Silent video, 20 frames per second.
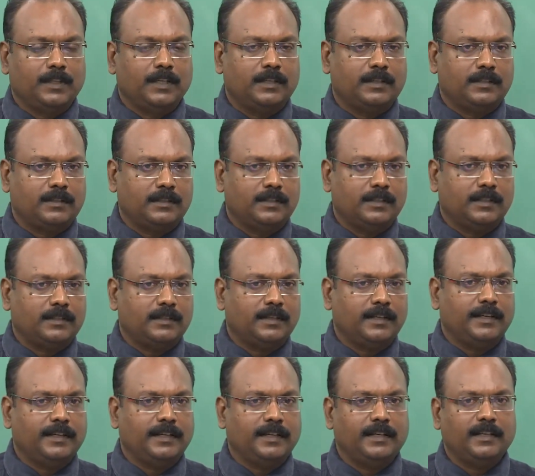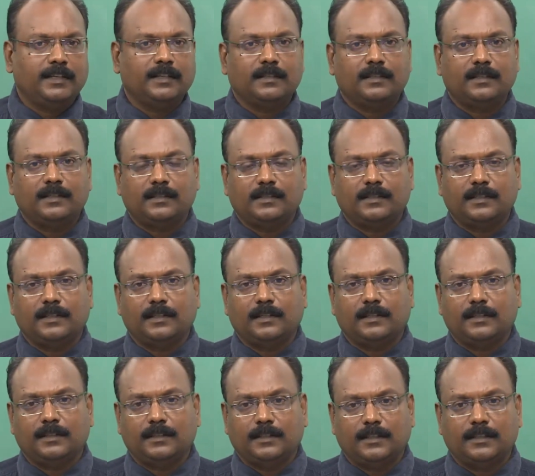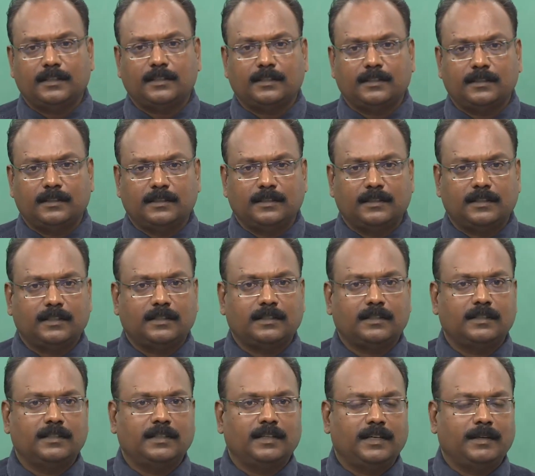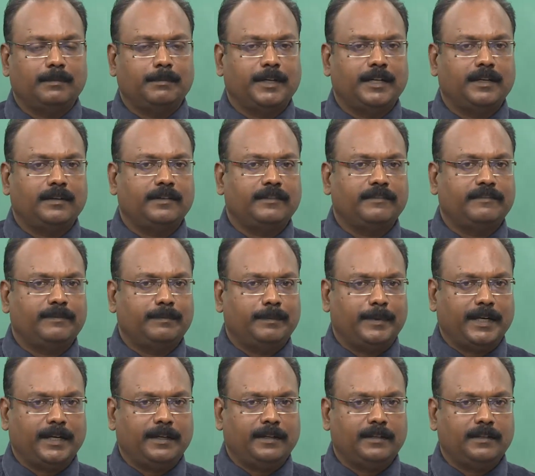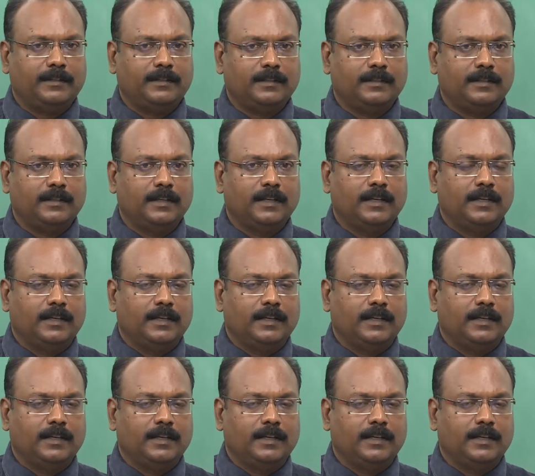It's just like any other skill, it's just a matter of practice.